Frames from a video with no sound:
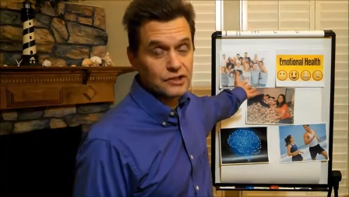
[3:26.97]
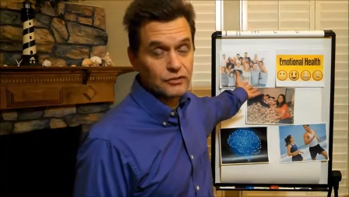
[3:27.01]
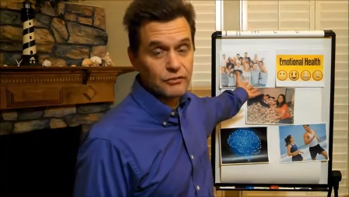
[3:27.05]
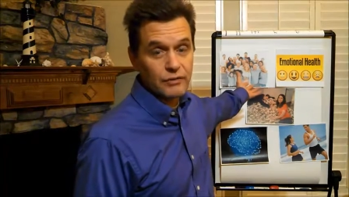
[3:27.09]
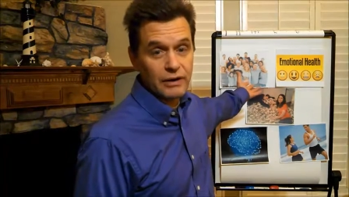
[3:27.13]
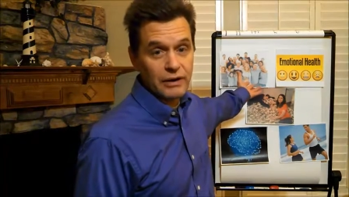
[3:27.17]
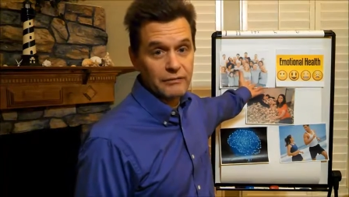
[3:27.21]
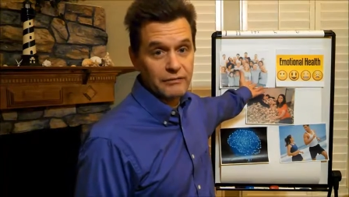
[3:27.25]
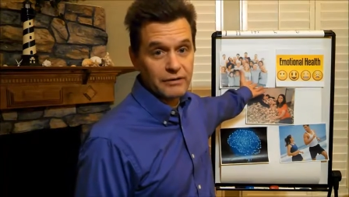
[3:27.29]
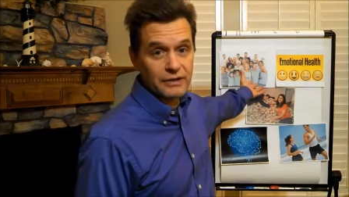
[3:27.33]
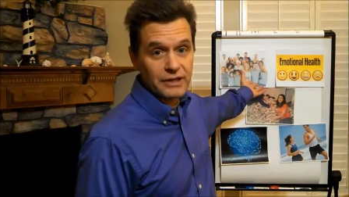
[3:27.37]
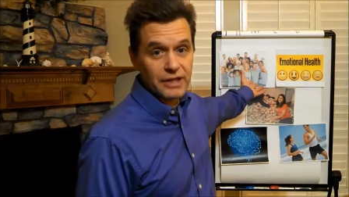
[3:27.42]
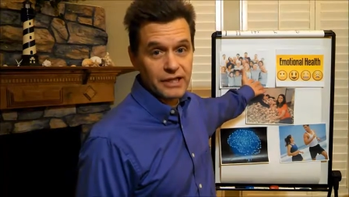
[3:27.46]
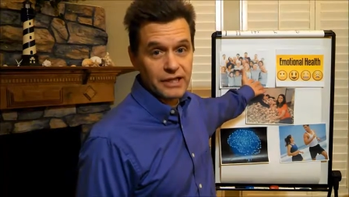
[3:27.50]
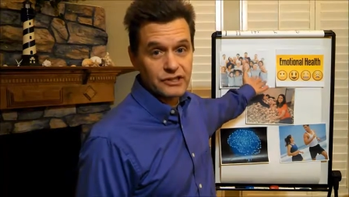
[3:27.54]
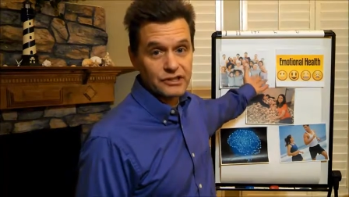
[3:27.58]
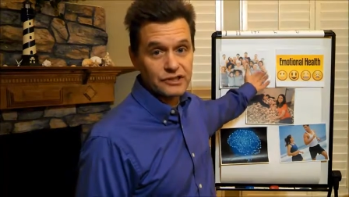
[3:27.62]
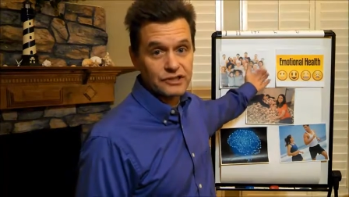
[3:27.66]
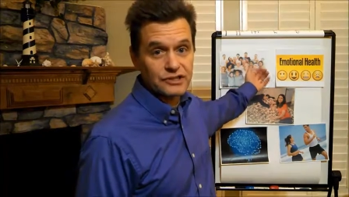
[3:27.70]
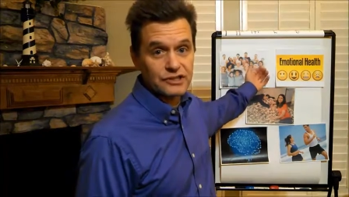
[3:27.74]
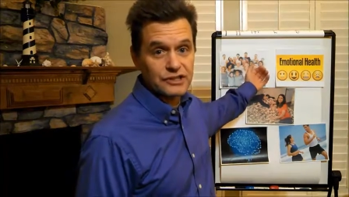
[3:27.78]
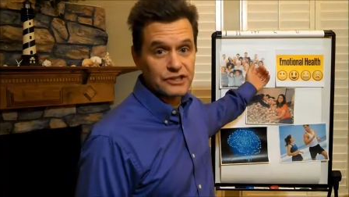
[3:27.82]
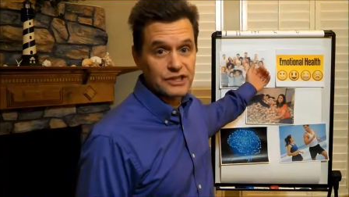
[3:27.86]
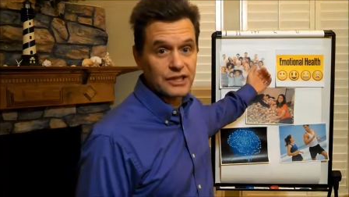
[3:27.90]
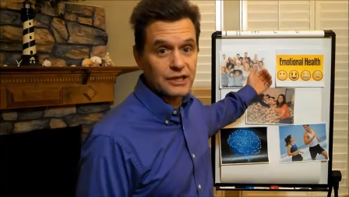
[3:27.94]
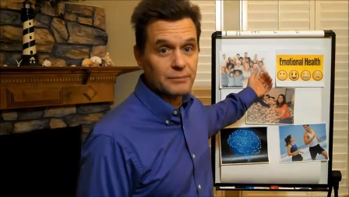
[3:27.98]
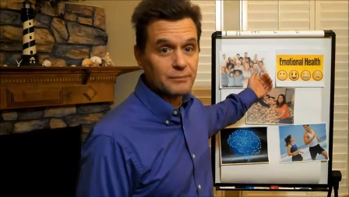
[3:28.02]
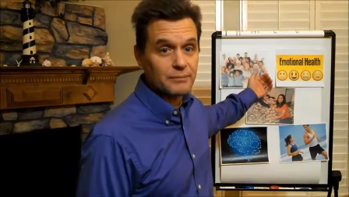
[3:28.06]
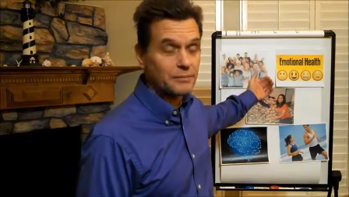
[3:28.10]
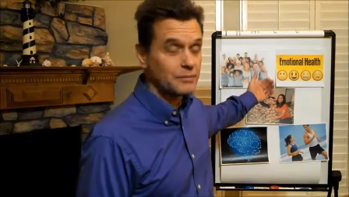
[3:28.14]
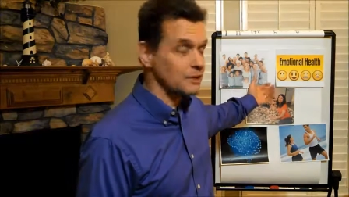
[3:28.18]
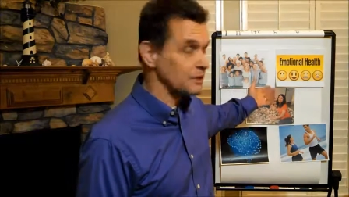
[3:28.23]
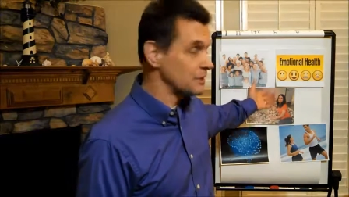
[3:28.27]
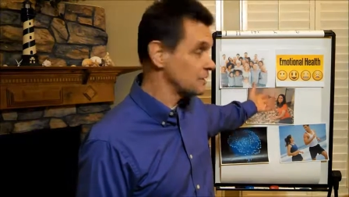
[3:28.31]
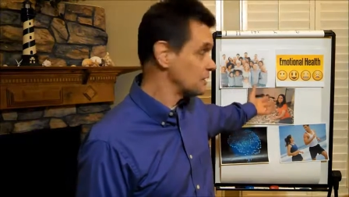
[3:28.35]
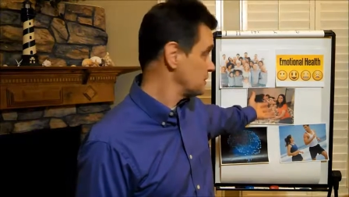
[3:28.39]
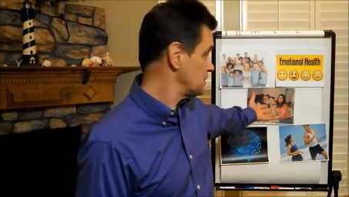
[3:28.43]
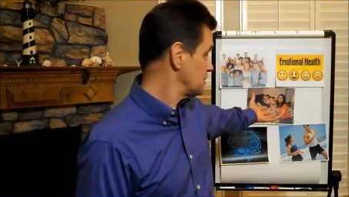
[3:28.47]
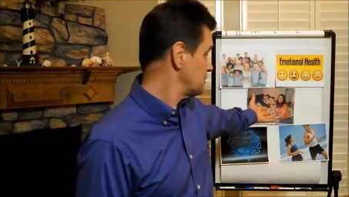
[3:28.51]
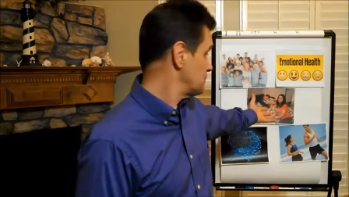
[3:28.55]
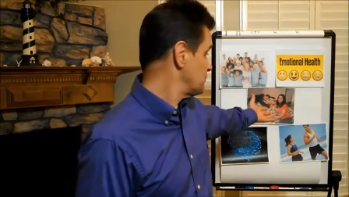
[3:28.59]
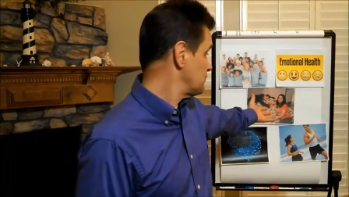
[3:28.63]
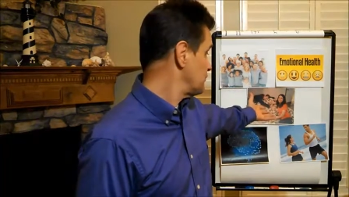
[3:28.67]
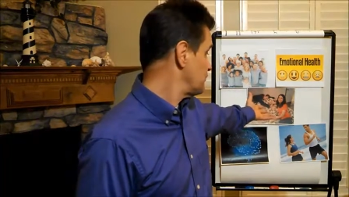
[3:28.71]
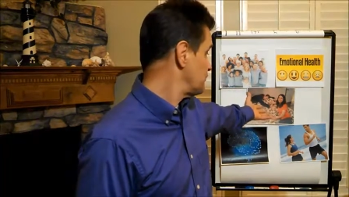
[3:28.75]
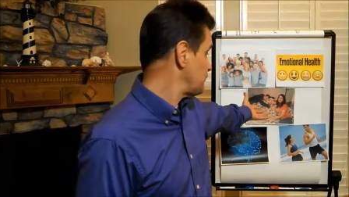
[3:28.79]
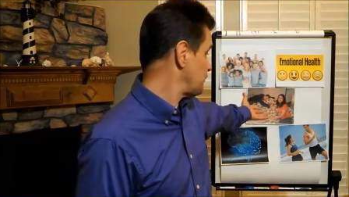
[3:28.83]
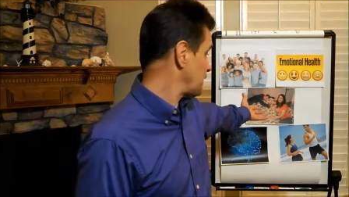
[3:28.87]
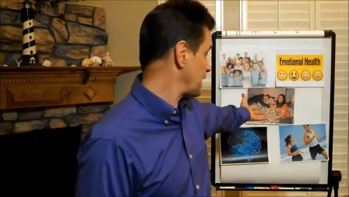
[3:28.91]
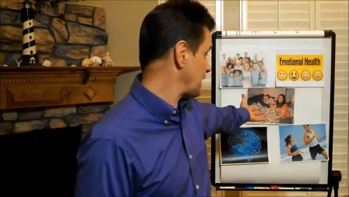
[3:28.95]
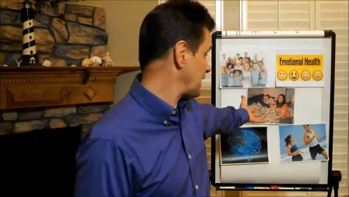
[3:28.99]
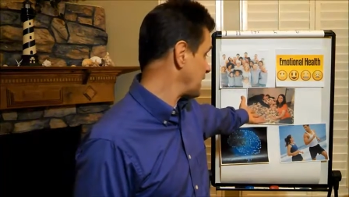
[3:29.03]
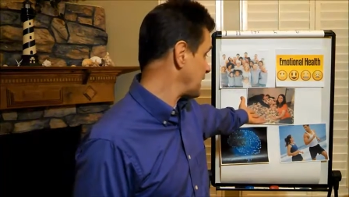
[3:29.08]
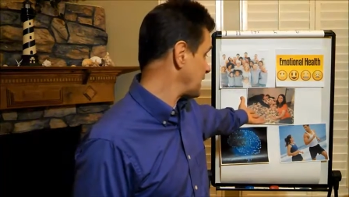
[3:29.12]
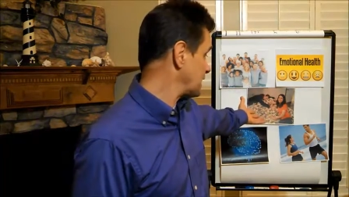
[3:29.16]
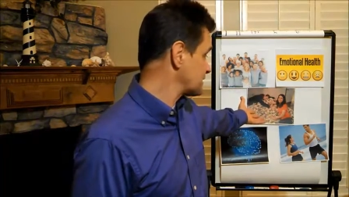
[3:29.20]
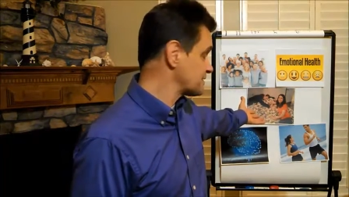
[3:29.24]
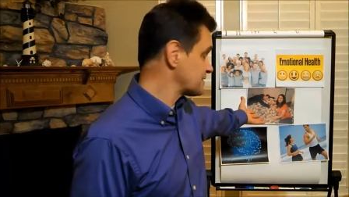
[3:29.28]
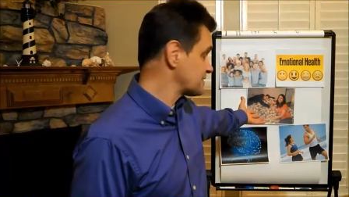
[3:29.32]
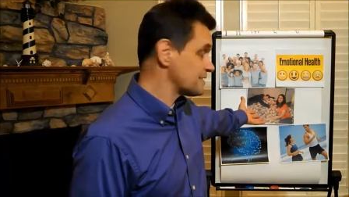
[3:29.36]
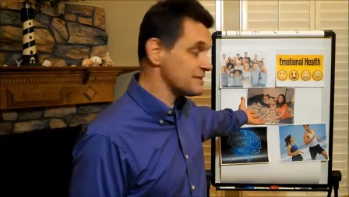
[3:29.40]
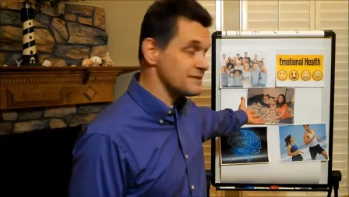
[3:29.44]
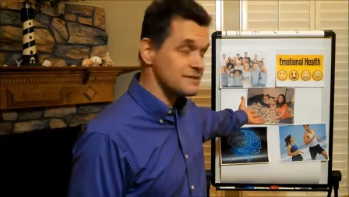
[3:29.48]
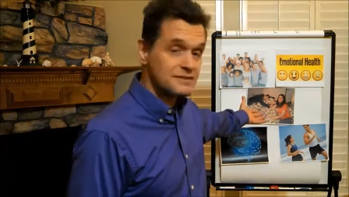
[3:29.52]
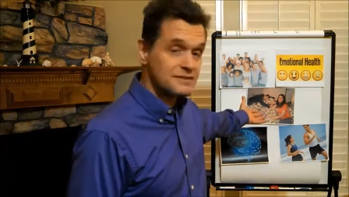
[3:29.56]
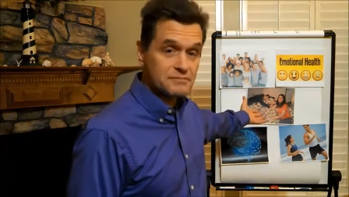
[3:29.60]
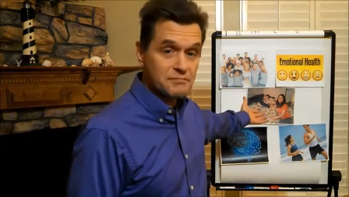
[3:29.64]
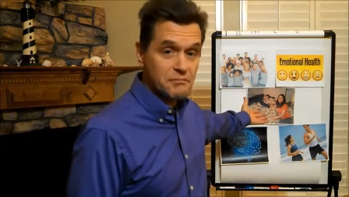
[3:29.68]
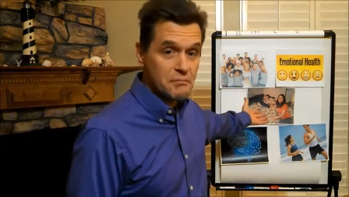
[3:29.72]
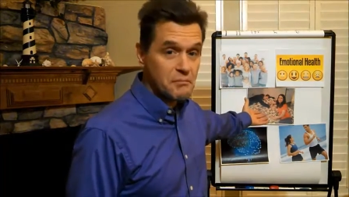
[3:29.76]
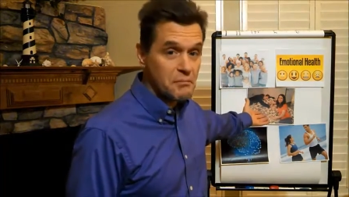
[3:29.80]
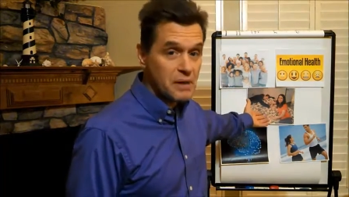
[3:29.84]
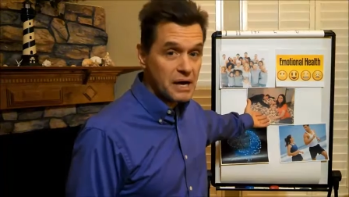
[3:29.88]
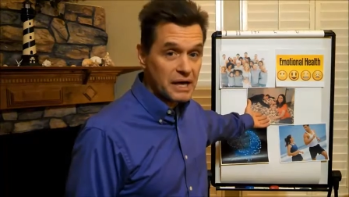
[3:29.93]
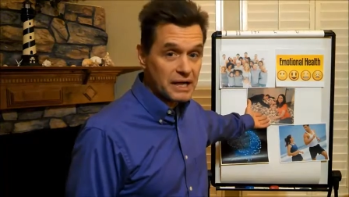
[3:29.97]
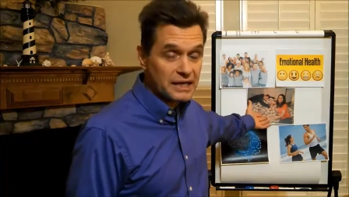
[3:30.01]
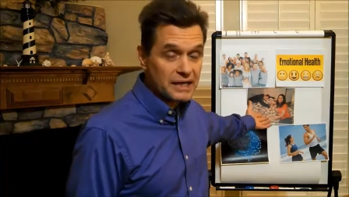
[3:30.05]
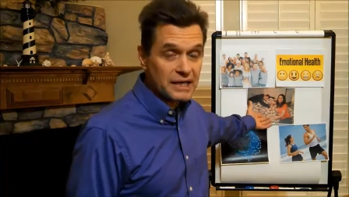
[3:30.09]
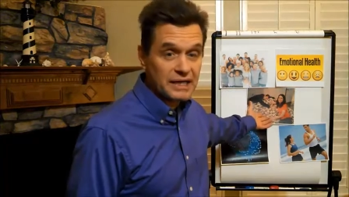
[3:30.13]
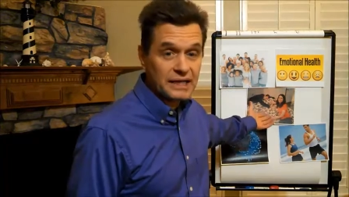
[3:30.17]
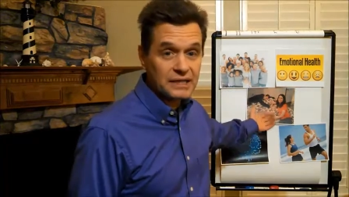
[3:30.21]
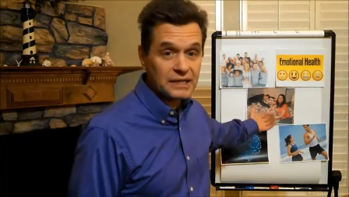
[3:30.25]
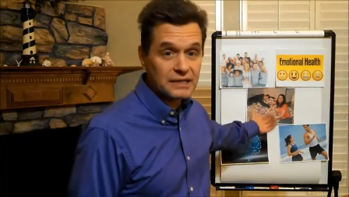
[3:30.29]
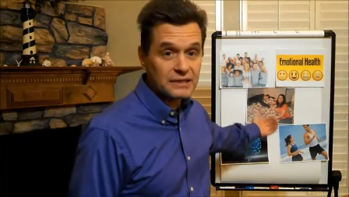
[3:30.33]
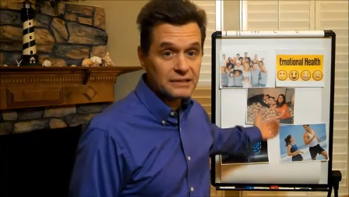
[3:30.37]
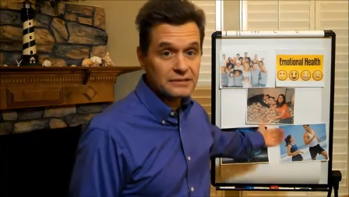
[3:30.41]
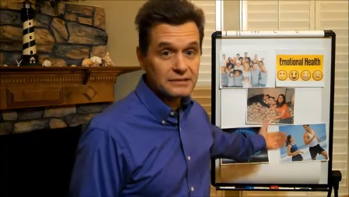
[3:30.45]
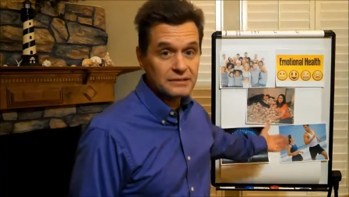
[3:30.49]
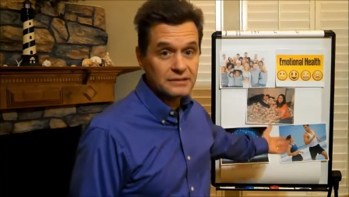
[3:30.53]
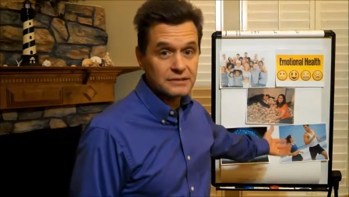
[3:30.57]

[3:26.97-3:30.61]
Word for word: a great relationship finances money